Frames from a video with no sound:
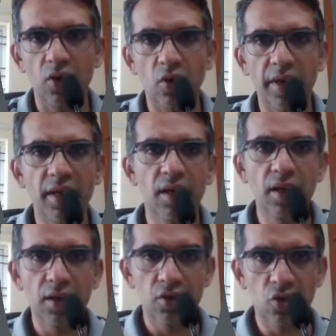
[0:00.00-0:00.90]
okay
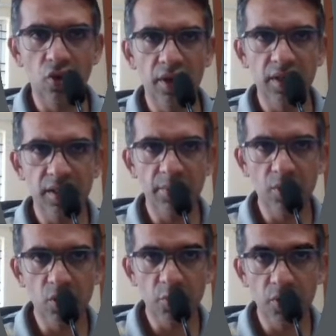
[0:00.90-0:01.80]
so it is
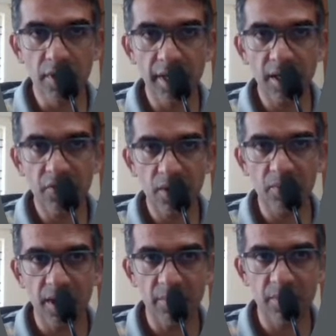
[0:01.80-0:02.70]
able to pull data from
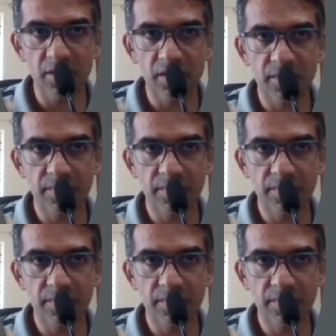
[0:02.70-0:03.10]
tables